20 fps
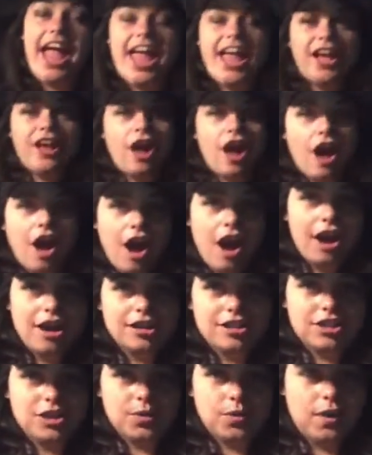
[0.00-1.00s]
a car
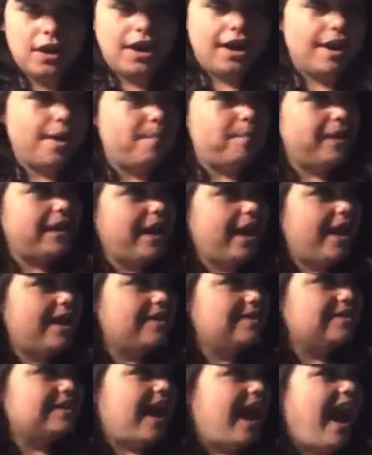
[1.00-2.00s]
tour
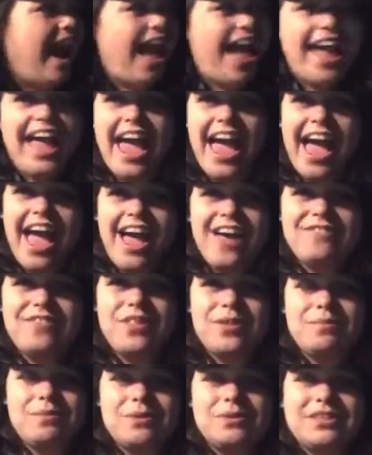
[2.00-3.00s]
because I have
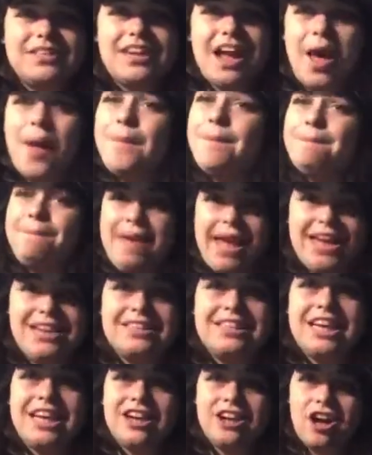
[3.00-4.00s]
the most
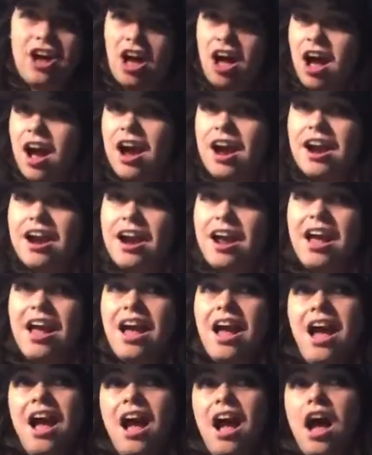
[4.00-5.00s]
amazing car
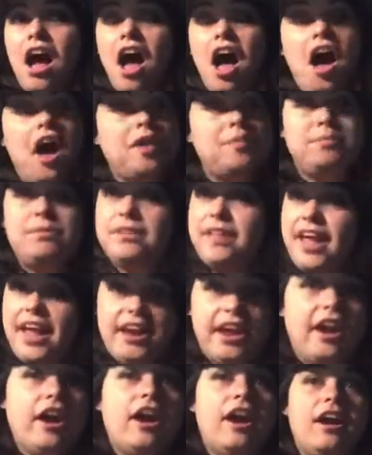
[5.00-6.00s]
on
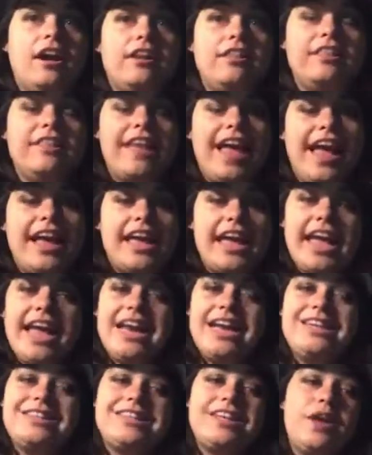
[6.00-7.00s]
planet Earth. Like,
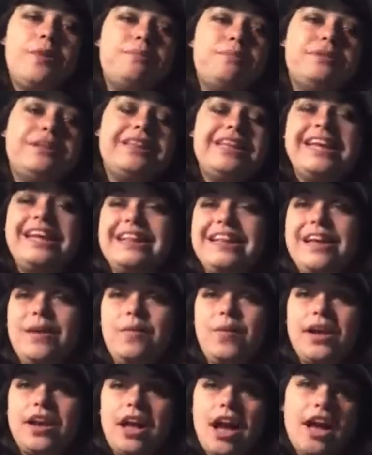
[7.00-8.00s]
it is completely
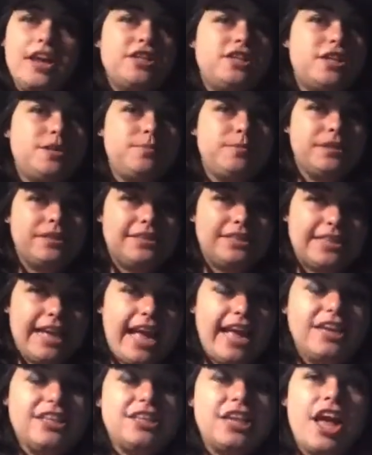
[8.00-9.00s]

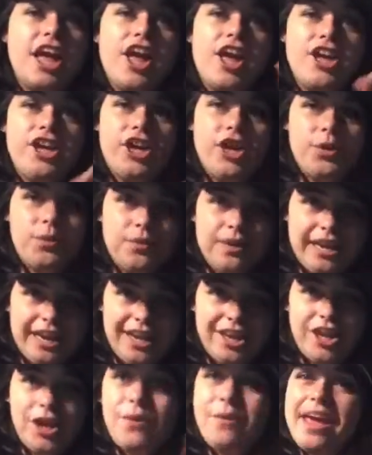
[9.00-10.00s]
100%
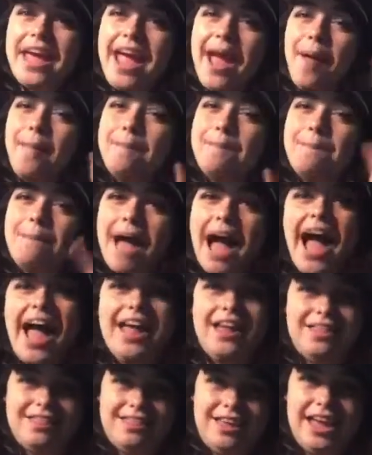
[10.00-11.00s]
unique. You can't
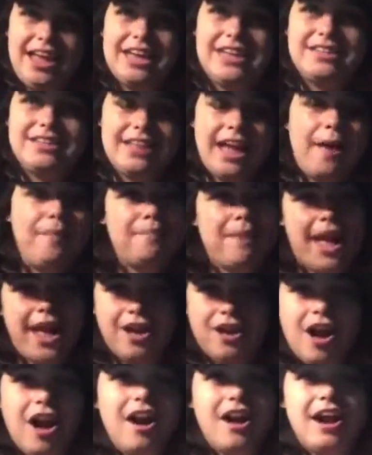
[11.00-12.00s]
buy things that my
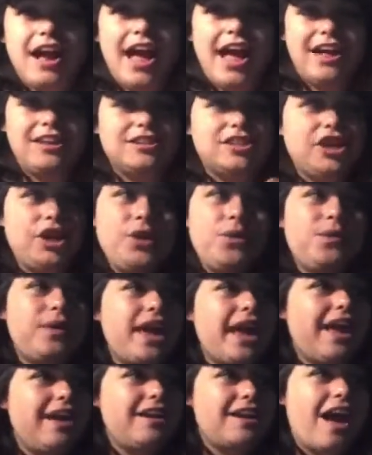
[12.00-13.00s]
car has. You
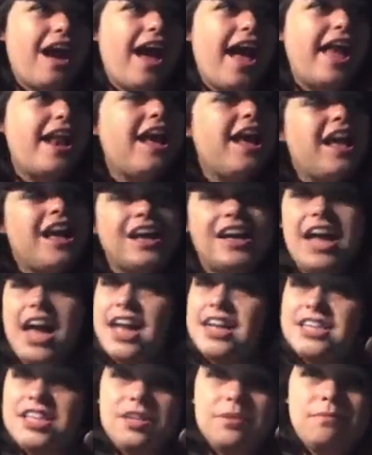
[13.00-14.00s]
cannot
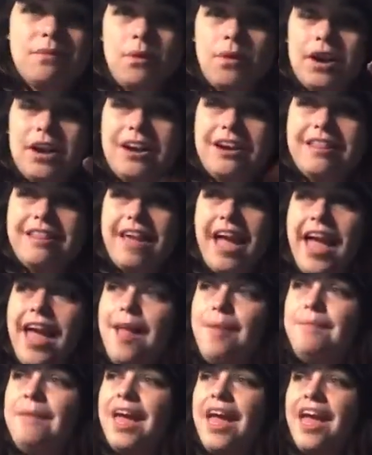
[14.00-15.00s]
custom order
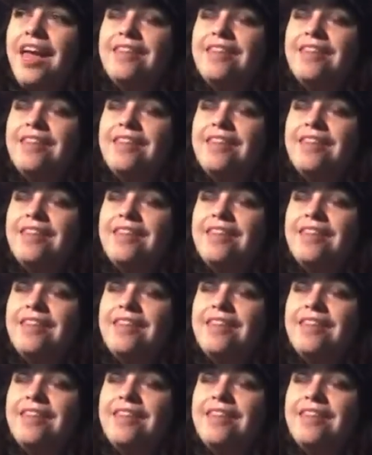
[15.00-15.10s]
them.